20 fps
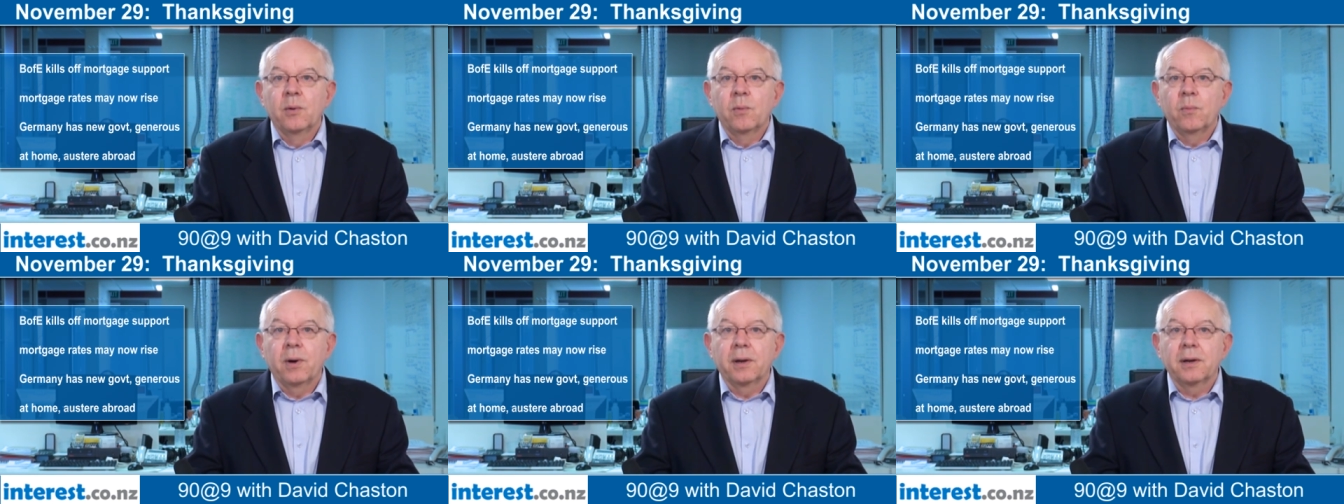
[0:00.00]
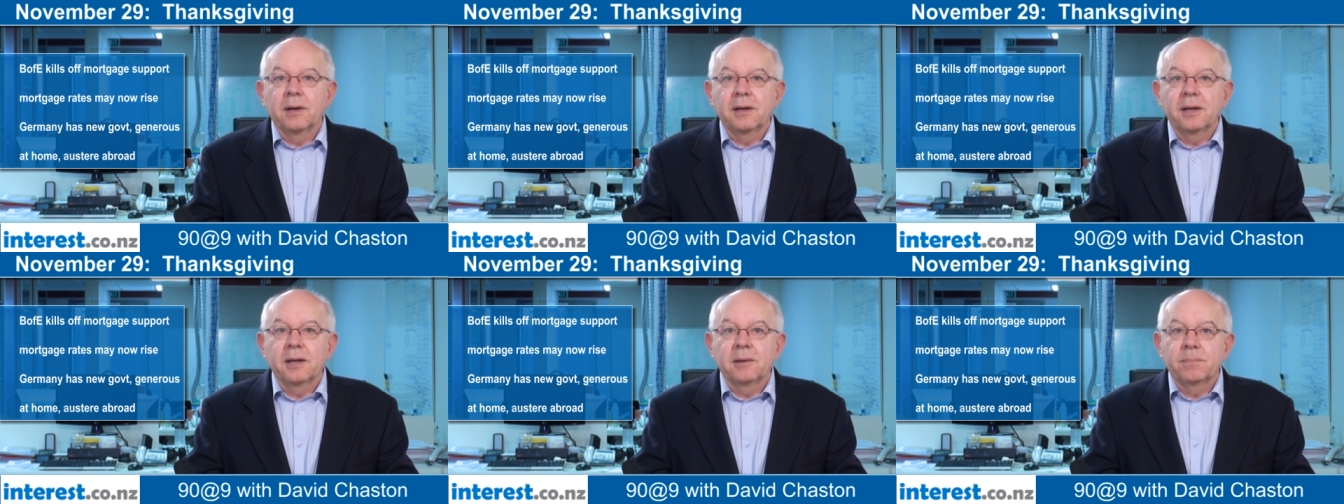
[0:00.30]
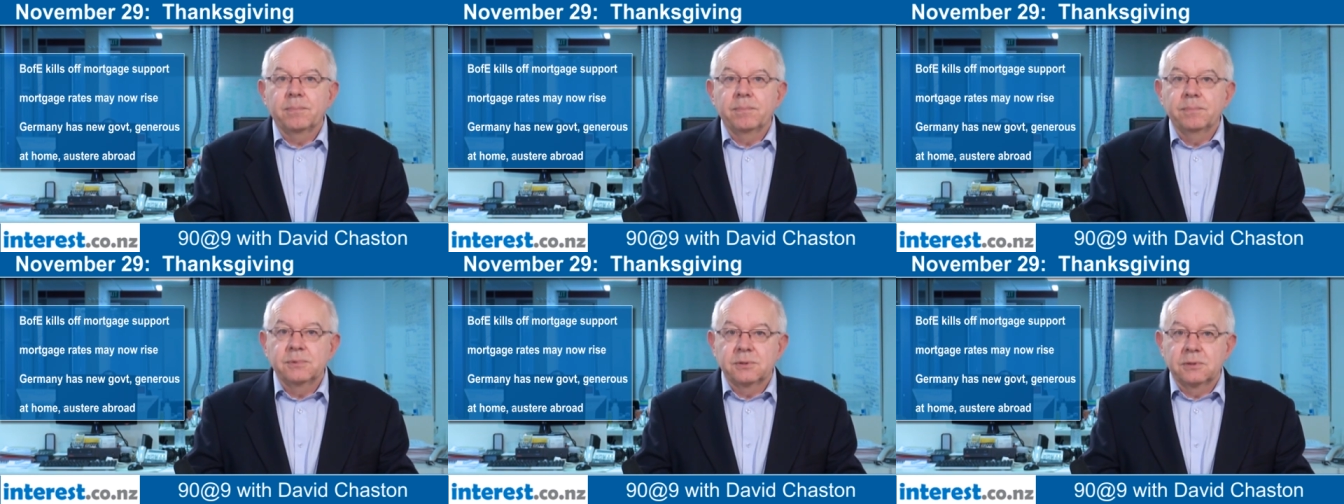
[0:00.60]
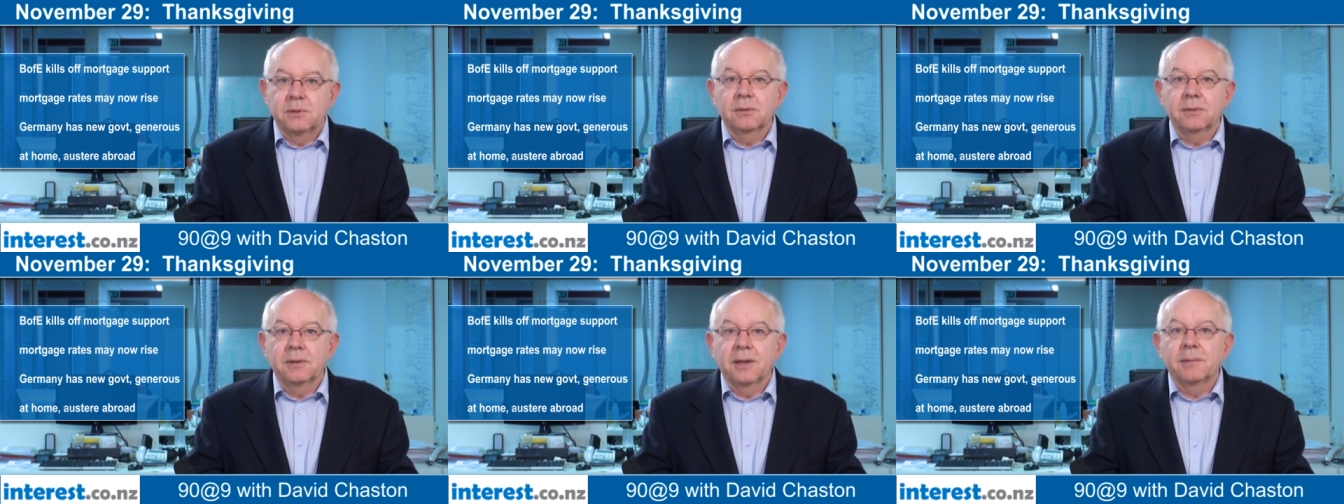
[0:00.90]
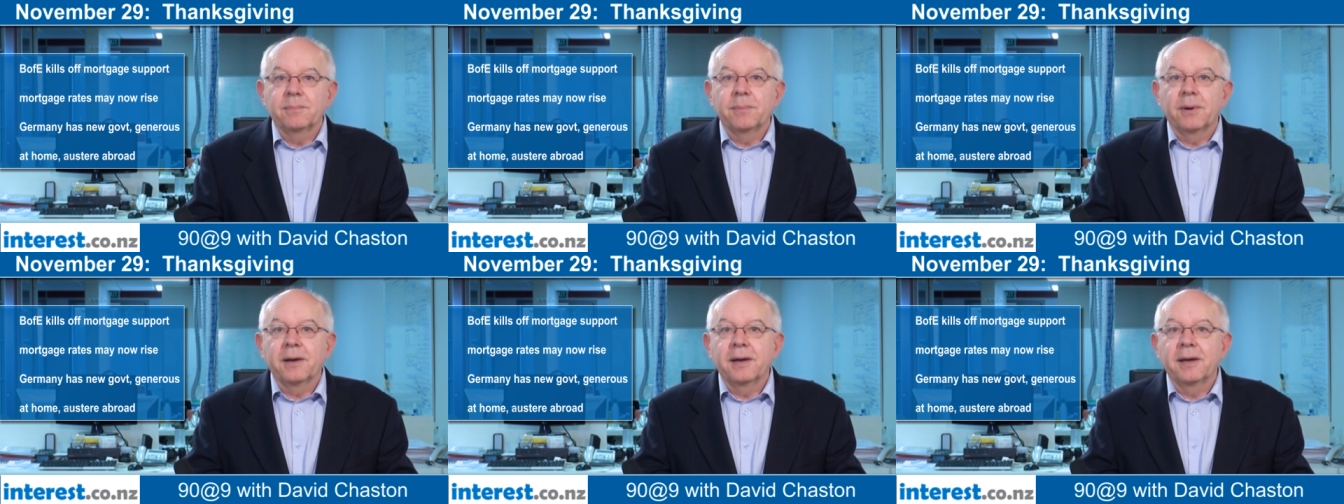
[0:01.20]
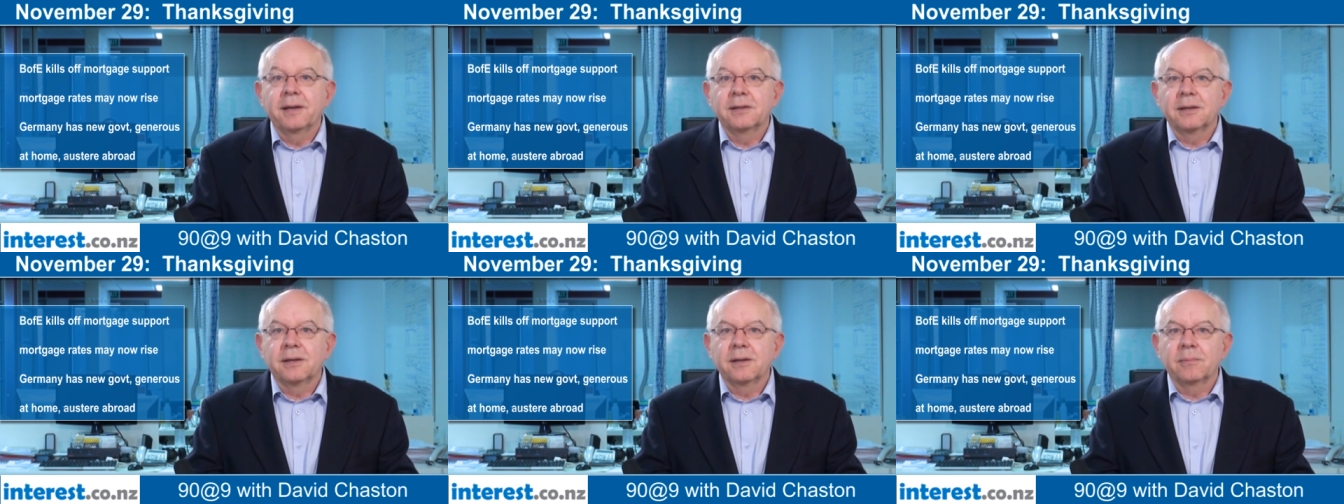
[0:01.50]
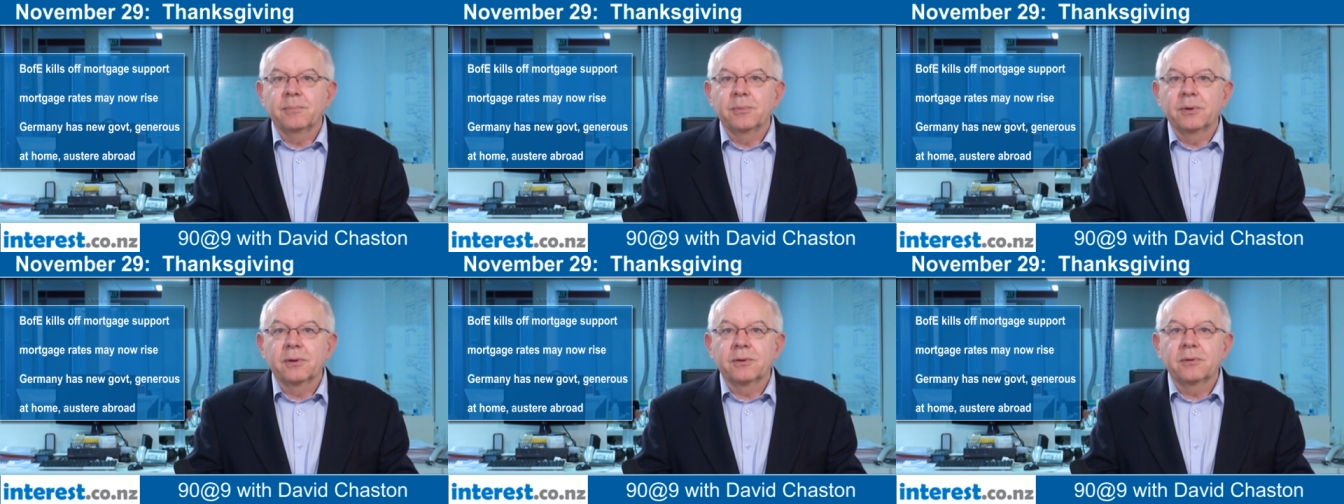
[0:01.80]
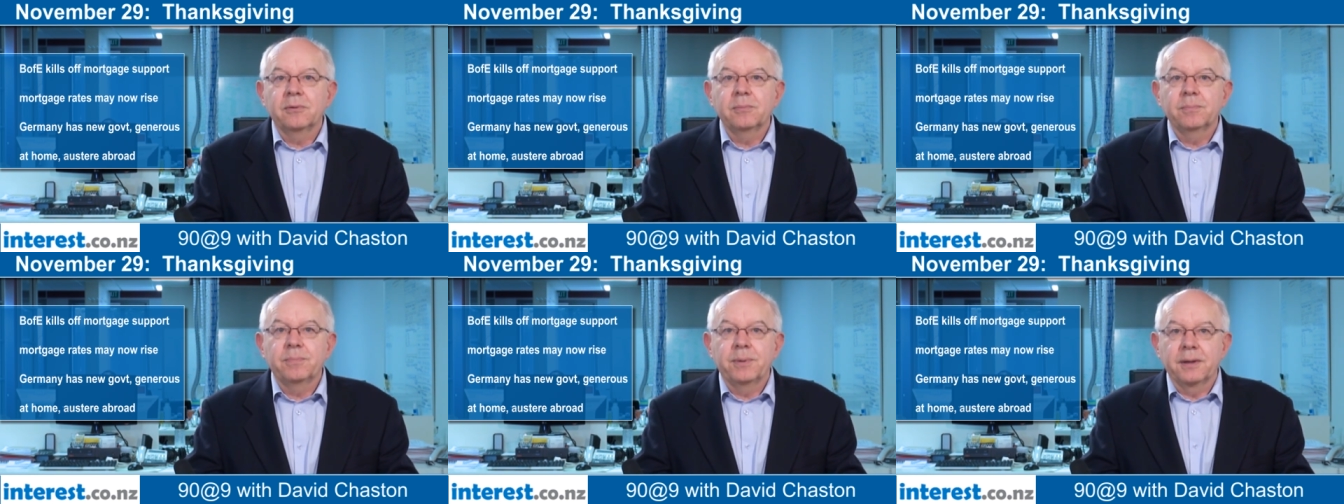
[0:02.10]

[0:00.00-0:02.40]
one led, still led by Angela Merkel,